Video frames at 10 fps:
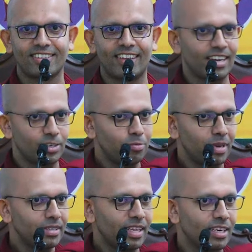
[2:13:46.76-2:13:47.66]
And I don't
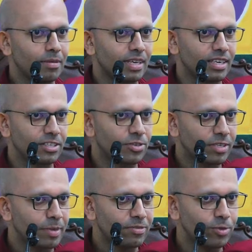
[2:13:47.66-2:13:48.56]
mean that in a, in a
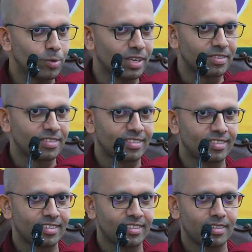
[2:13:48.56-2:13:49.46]
disrespectful way,
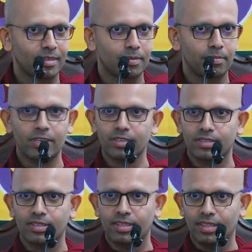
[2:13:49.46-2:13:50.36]

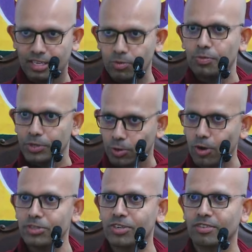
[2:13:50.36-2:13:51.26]
because that is what we should
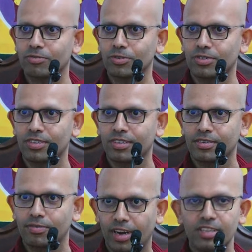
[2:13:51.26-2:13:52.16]
all strive for.
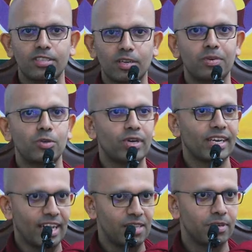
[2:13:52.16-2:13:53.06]
Find someone who
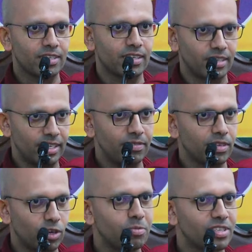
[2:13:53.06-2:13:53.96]
can help us achieve
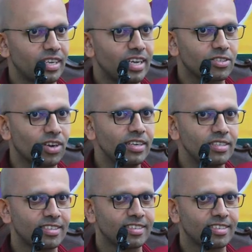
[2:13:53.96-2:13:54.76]
the noble states, right?